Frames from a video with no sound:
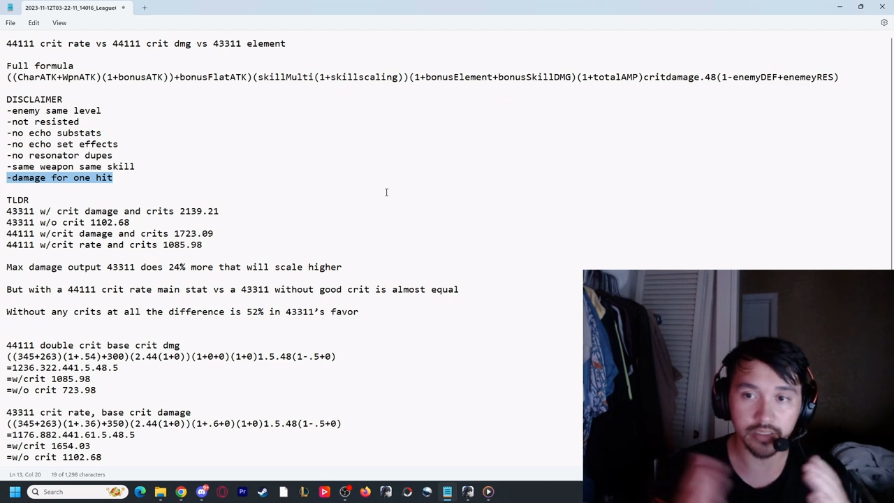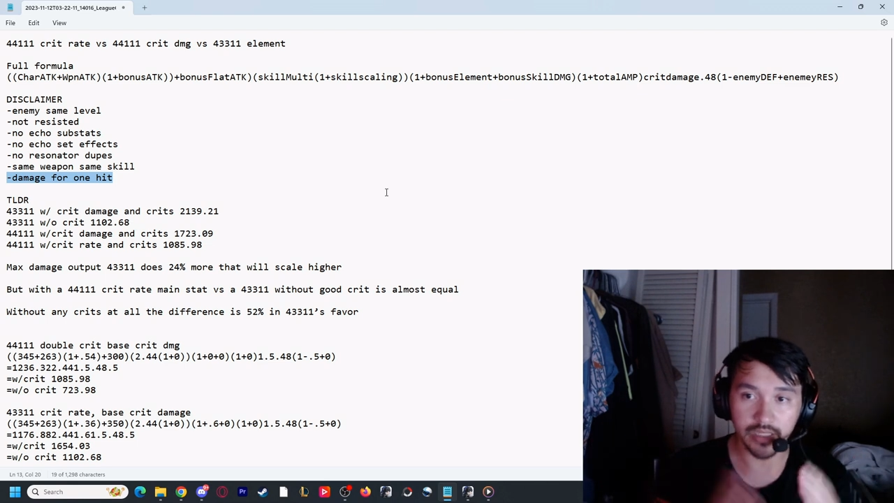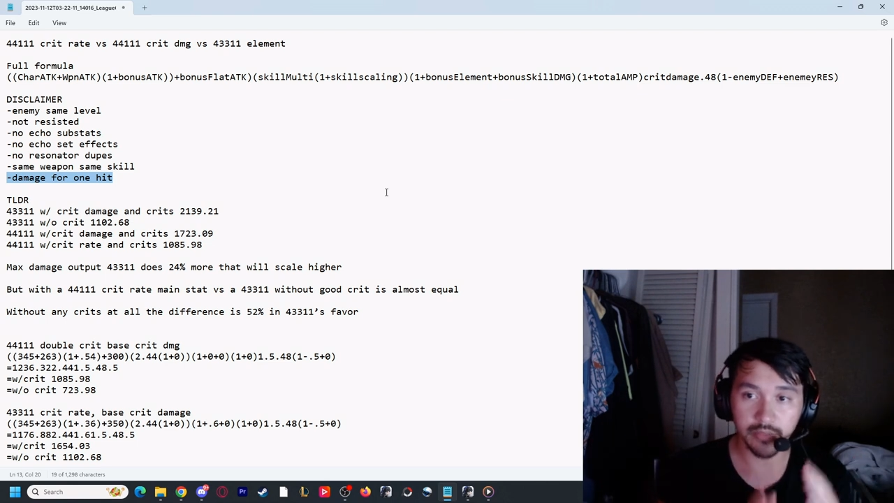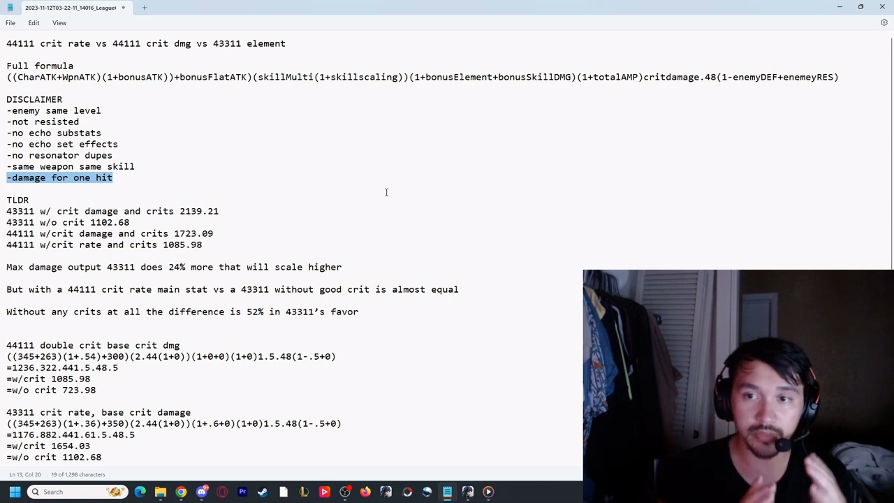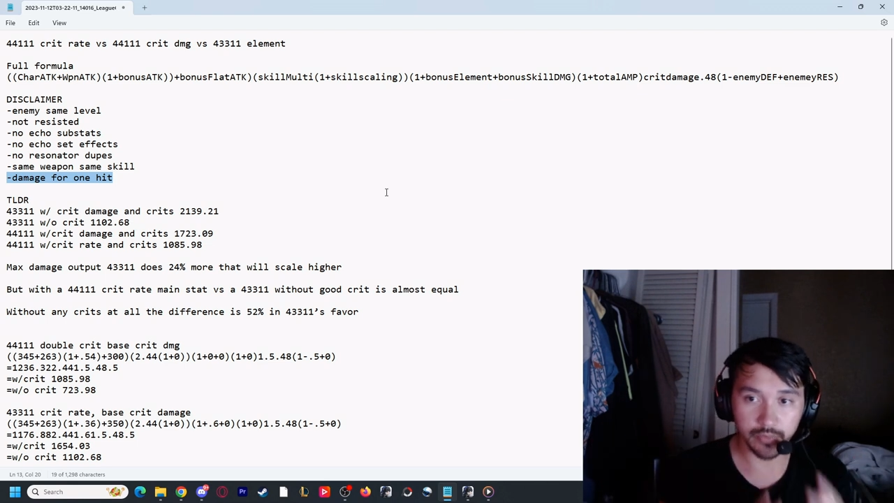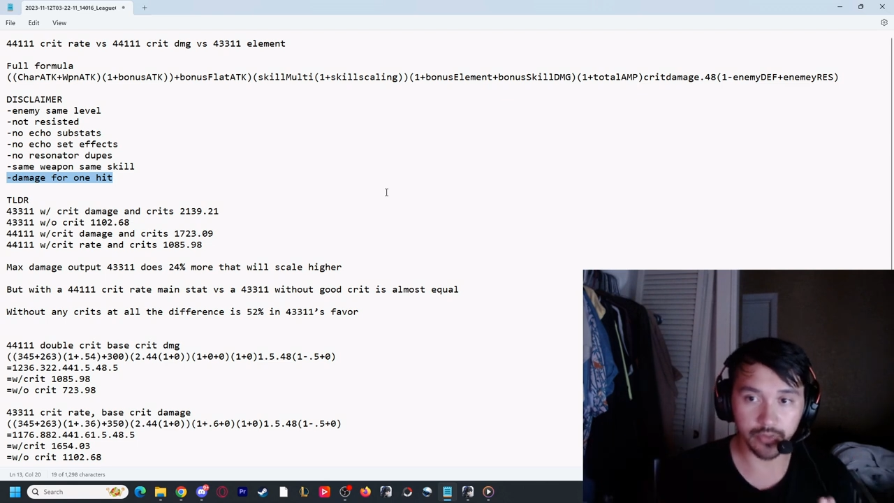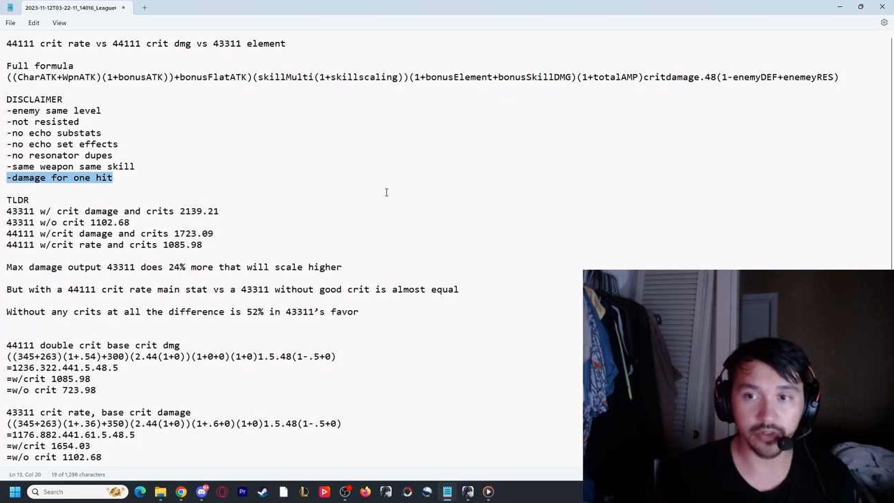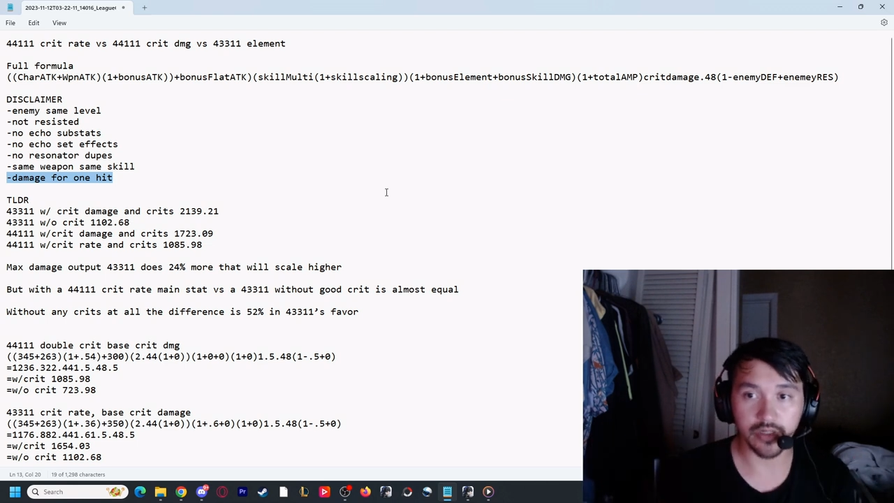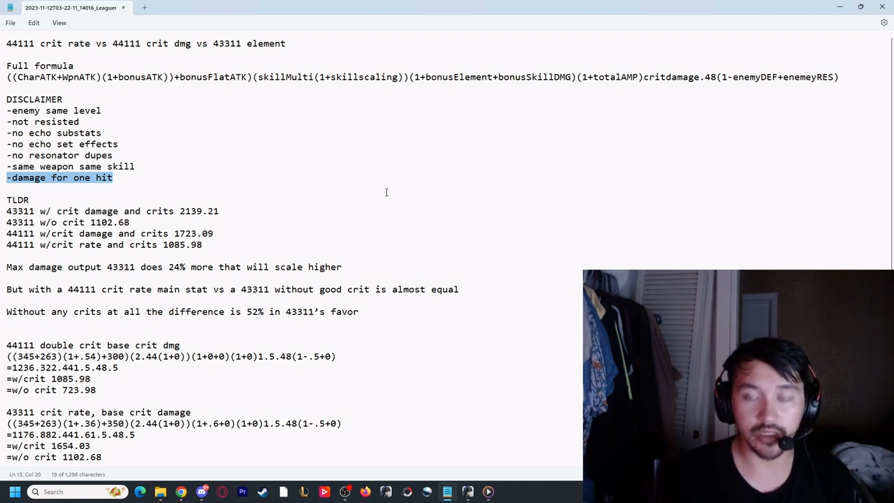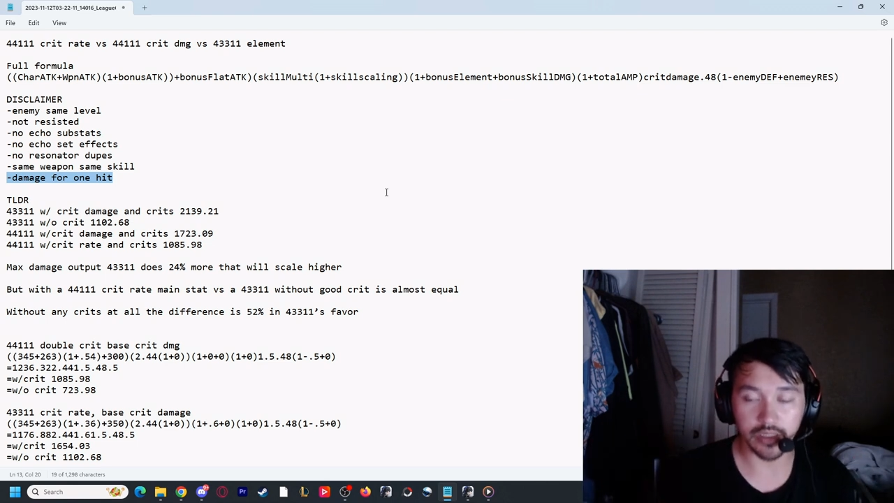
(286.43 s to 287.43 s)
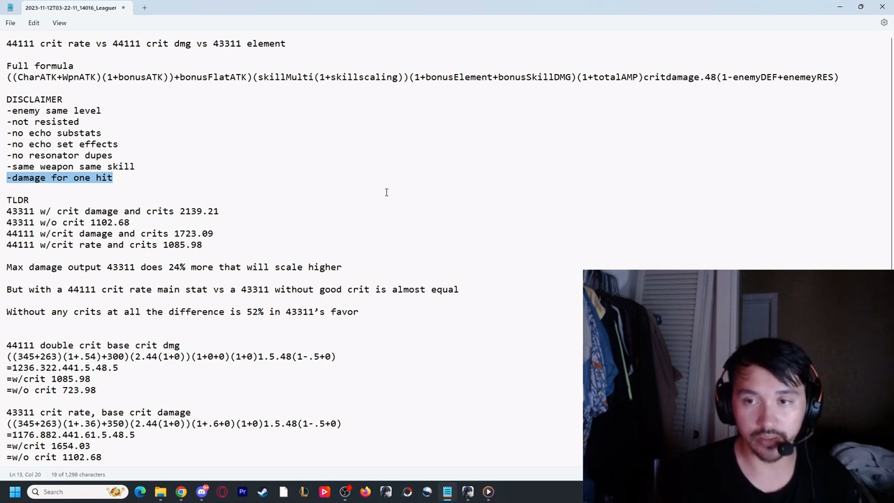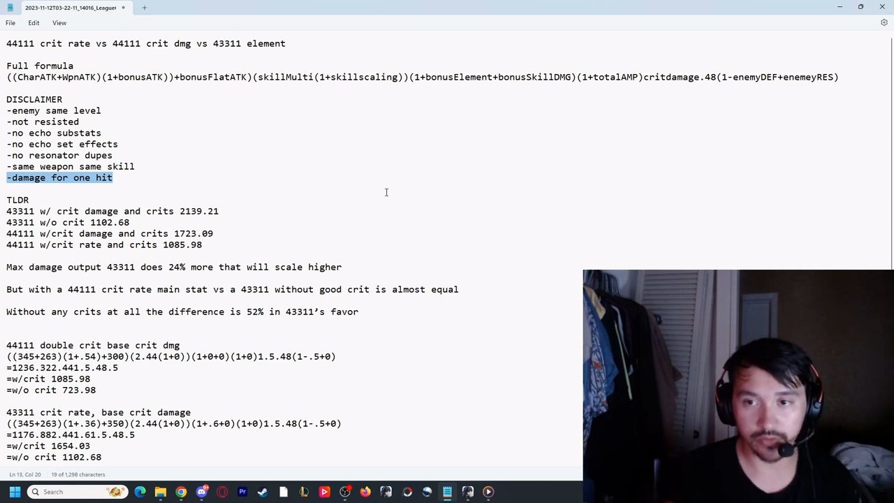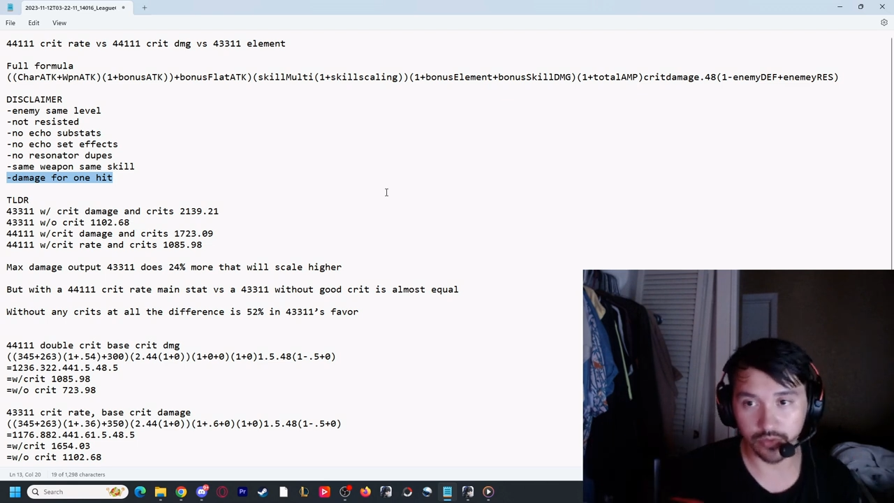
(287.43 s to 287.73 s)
Damage per hit is